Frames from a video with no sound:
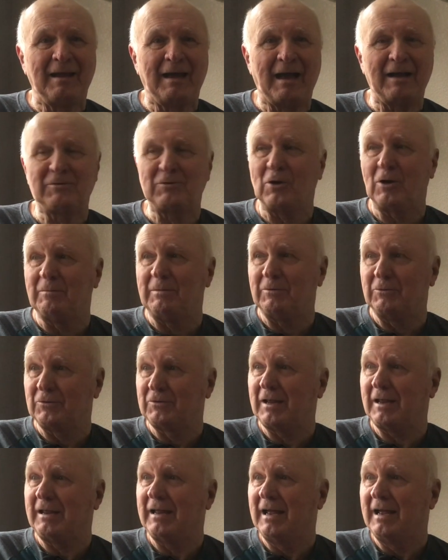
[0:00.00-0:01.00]
I told him he was
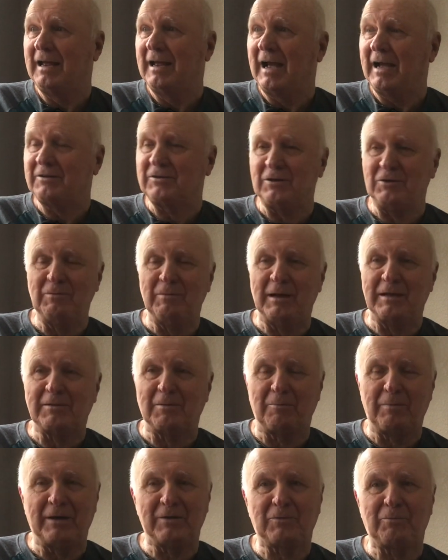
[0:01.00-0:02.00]
here. I said, you make the
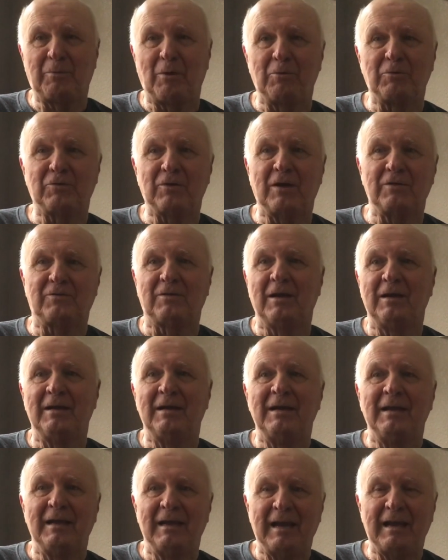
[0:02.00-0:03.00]
best poached eggs.
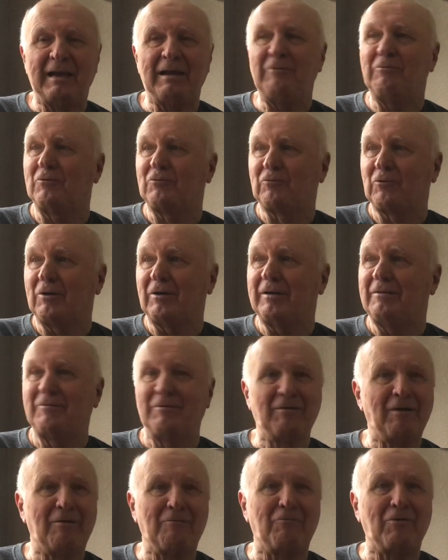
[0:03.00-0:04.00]
He was really
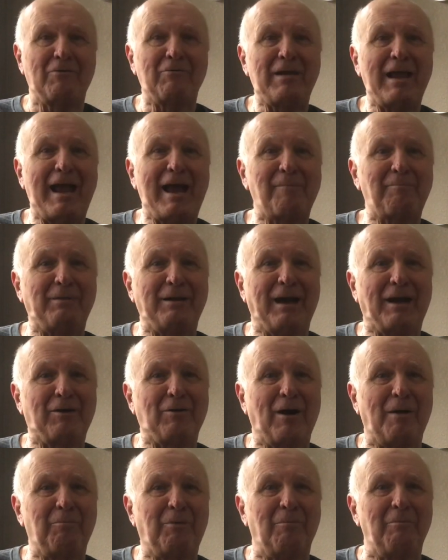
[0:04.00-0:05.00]
very happy I
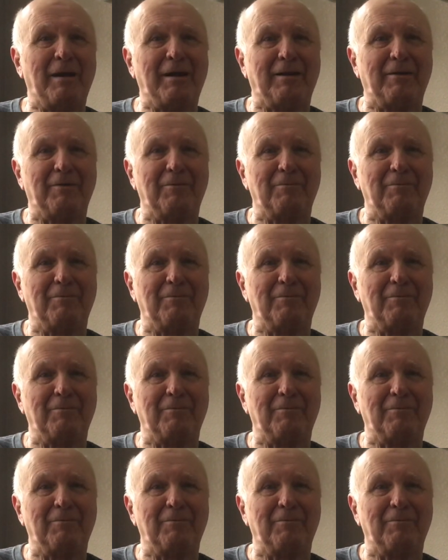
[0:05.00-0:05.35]
complimented